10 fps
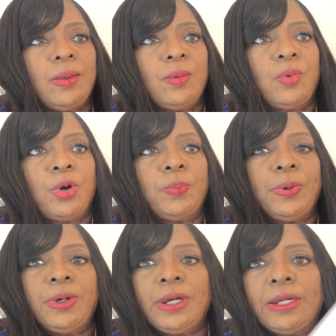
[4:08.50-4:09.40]

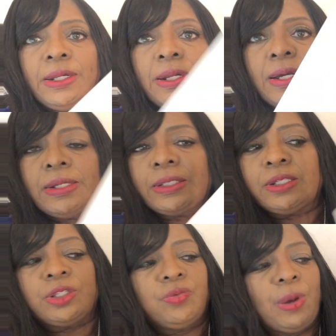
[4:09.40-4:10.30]
workbook, and it has
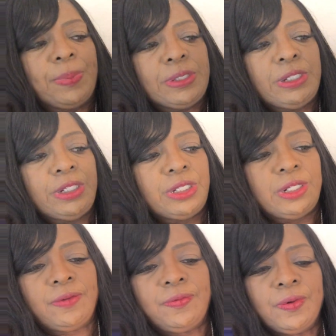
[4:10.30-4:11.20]
just a repetition
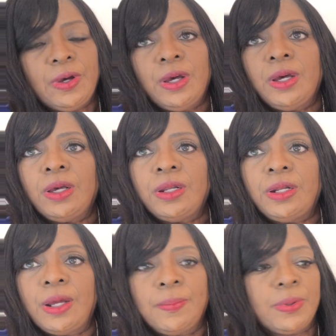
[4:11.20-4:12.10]
of
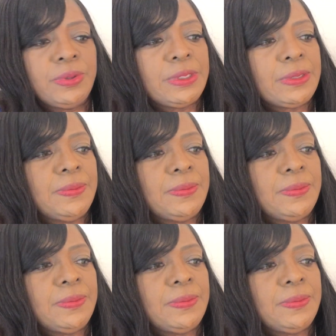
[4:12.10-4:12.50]
numbers